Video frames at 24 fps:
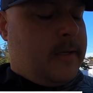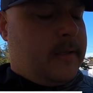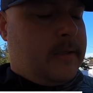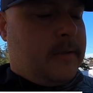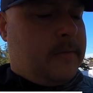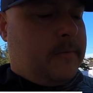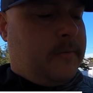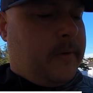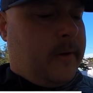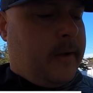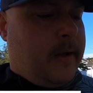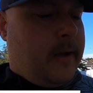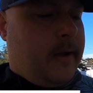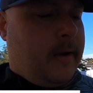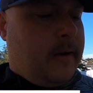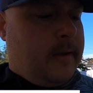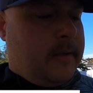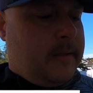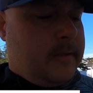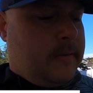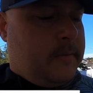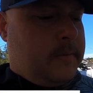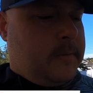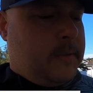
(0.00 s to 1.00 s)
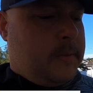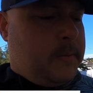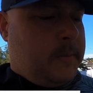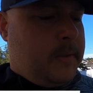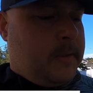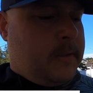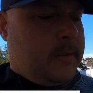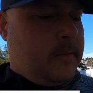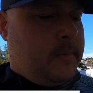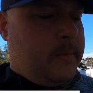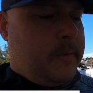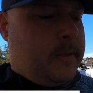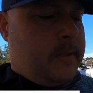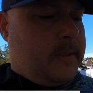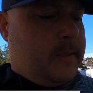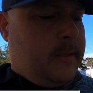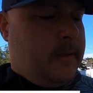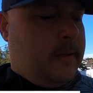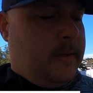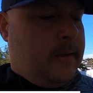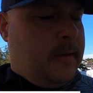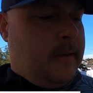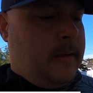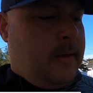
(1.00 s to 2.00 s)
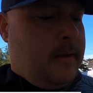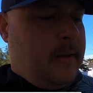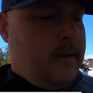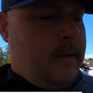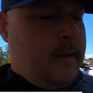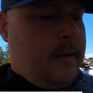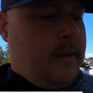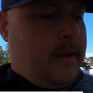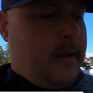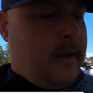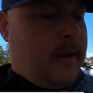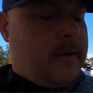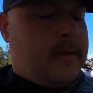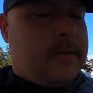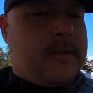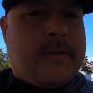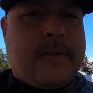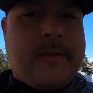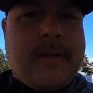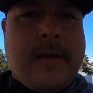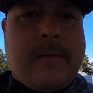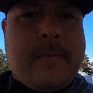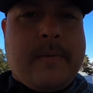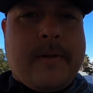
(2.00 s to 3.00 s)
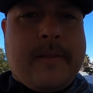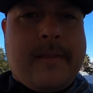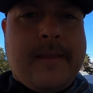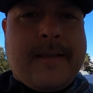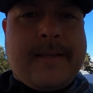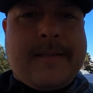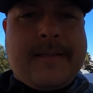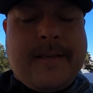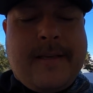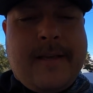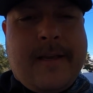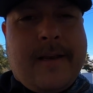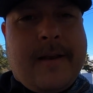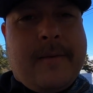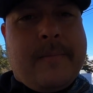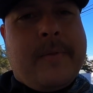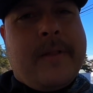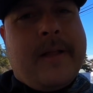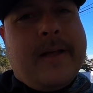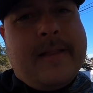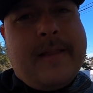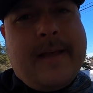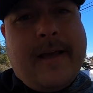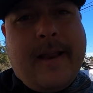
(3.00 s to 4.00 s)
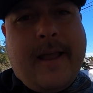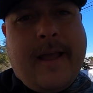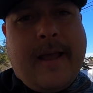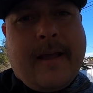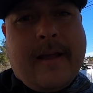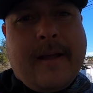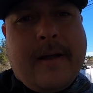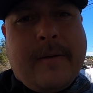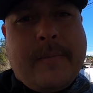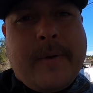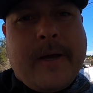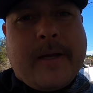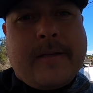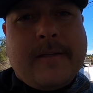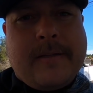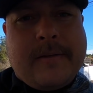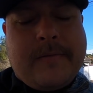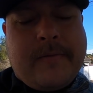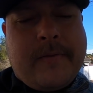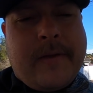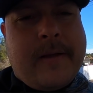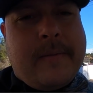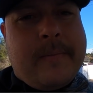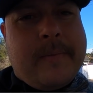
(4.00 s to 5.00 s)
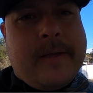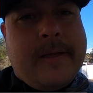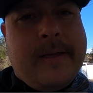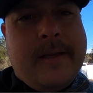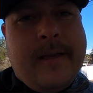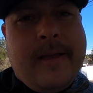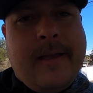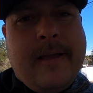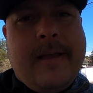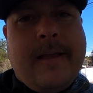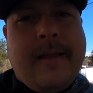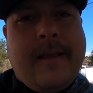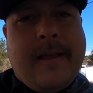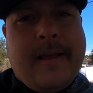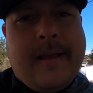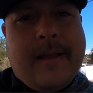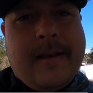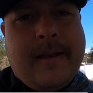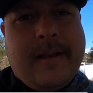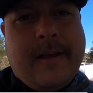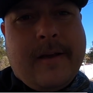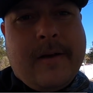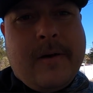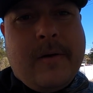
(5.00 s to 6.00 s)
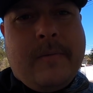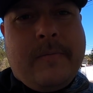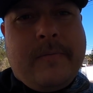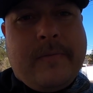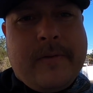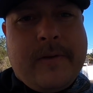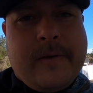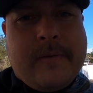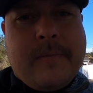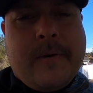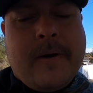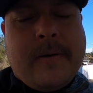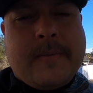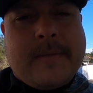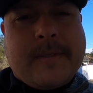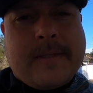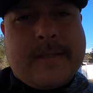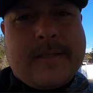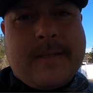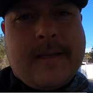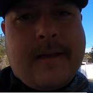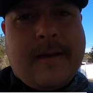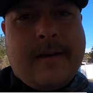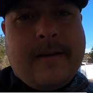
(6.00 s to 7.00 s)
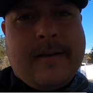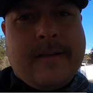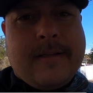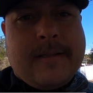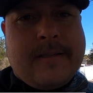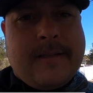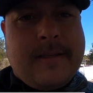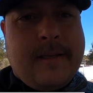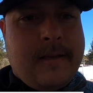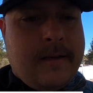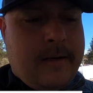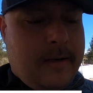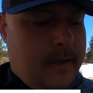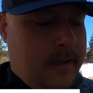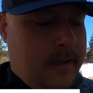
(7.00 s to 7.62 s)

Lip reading: I just forgot because I've just been so busy. So Deborah, thanks again. I'm glad that hat got back to your family, and hopefully your mom is excited to see it